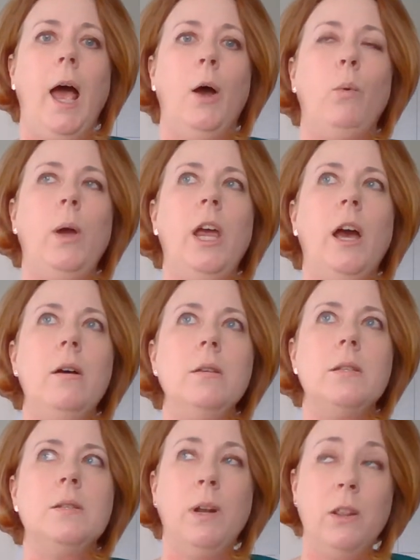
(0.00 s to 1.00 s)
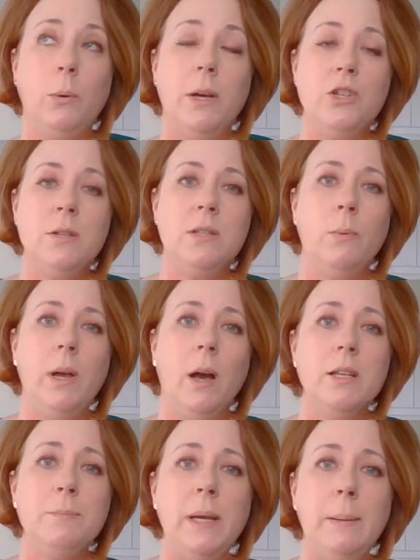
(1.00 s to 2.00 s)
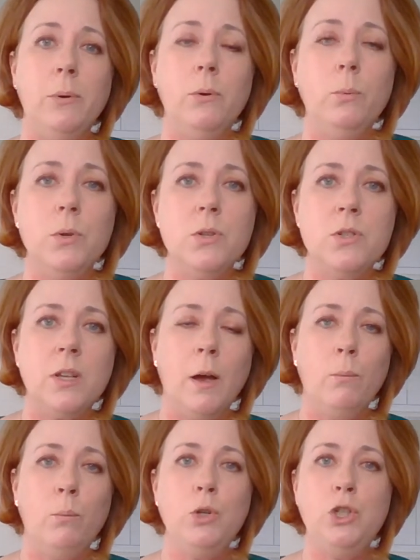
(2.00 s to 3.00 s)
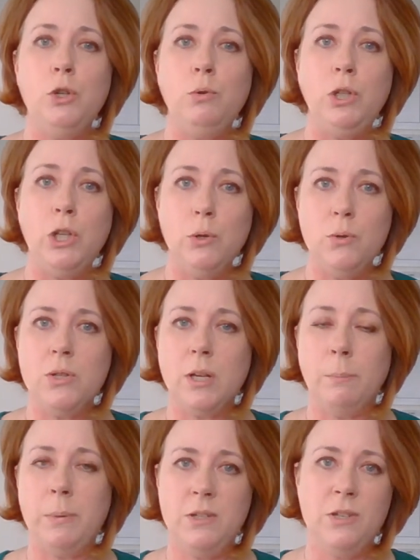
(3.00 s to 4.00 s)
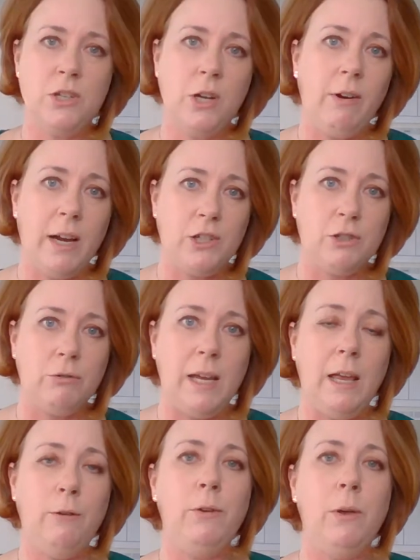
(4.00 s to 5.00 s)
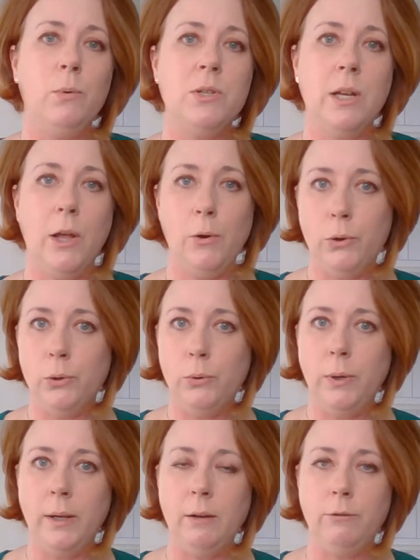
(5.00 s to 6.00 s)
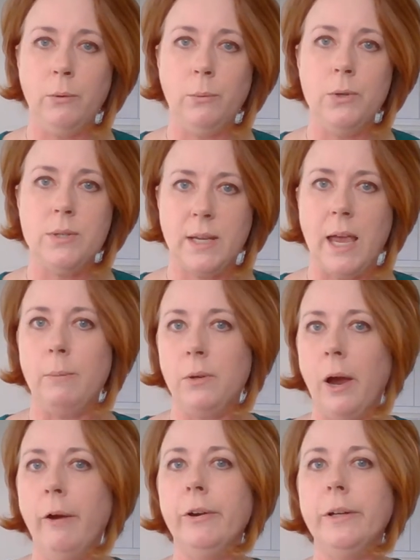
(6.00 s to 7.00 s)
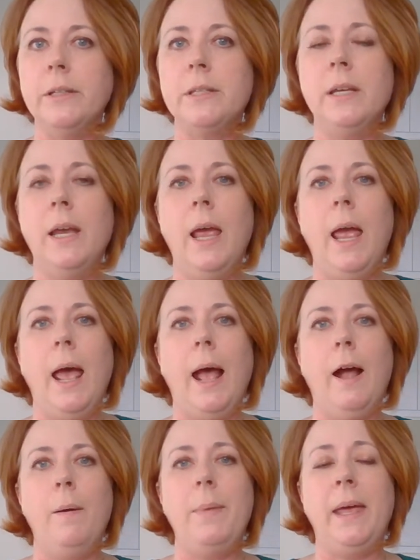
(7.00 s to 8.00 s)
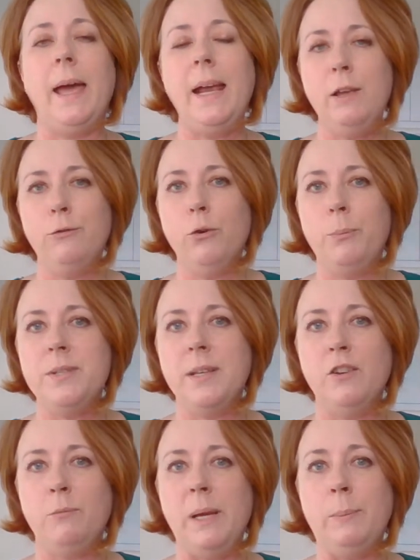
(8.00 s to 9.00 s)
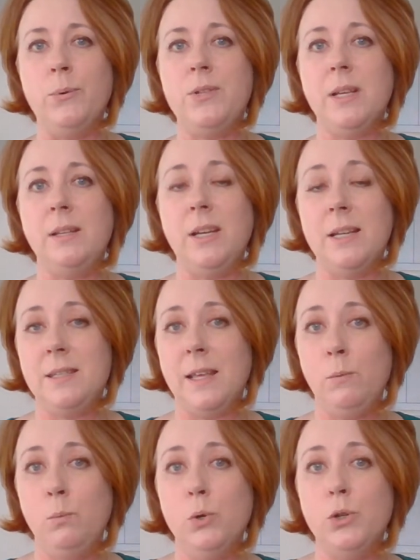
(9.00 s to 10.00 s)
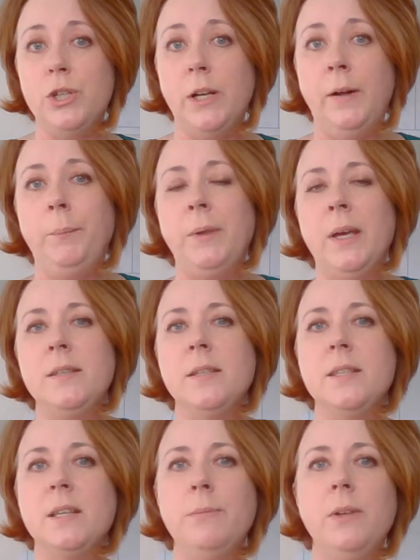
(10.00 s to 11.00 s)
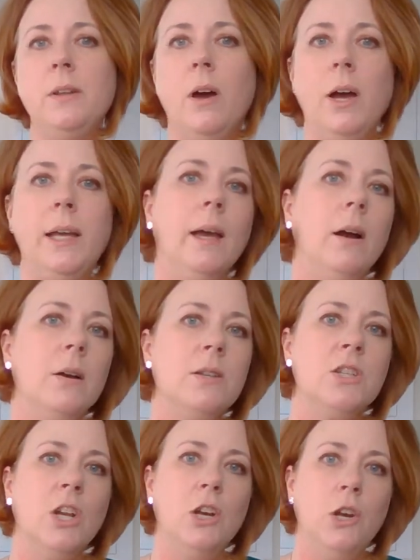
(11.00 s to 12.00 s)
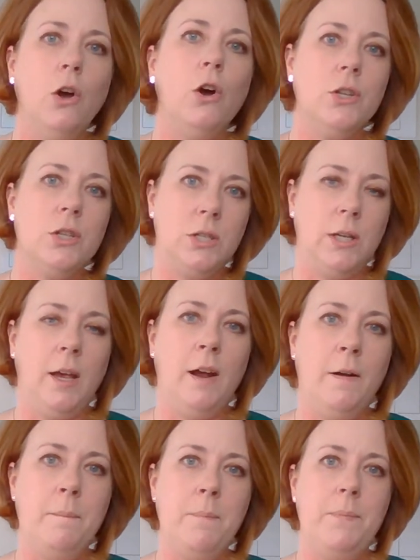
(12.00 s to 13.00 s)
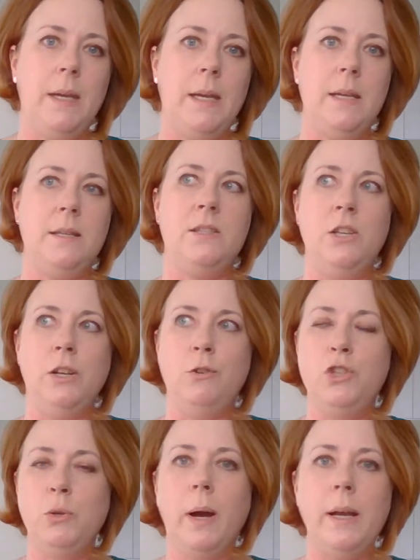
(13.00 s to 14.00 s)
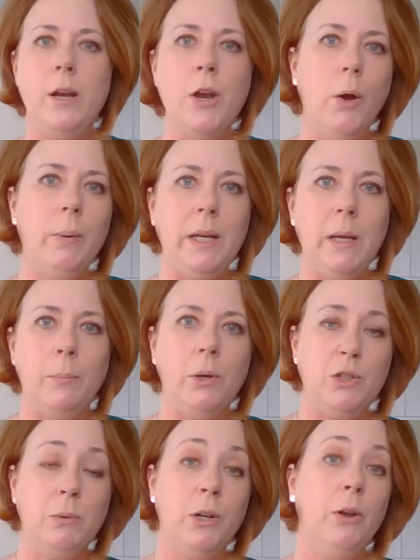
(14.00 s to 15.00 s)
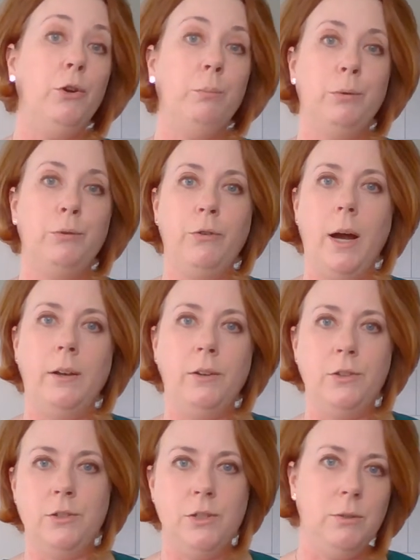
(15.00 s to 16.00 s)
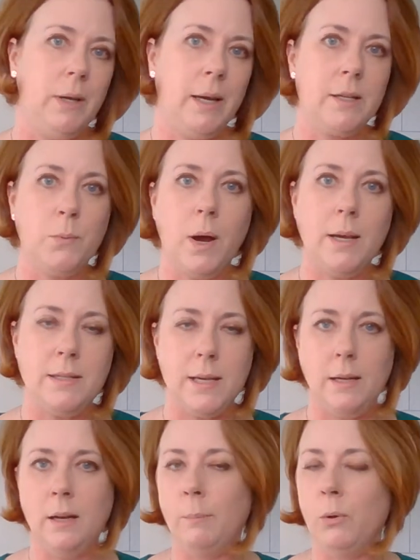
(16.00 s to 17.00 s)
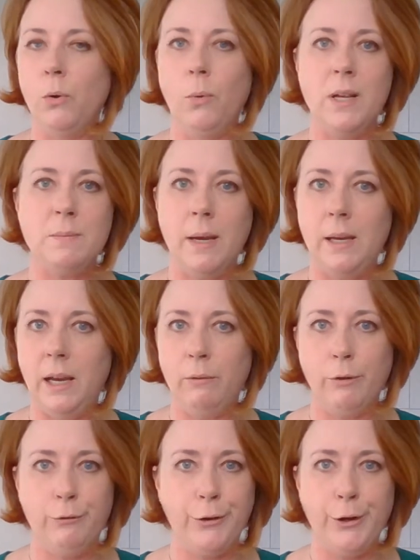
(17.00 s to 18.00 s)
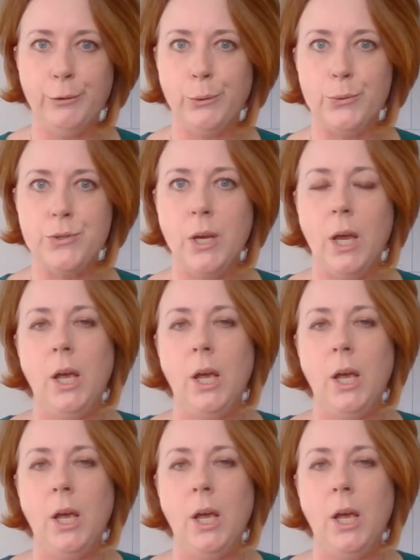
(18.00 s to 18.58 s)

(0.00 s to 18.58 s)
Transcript: One of the questions that we asked people was, would you use a business directory if it was local and if it was kept current? And 84% of people said yes, they would. So it's something that I get asked a lot is, do I know anybody? Do I know a good provider to do X, Y, Z? And I'm always making referrals.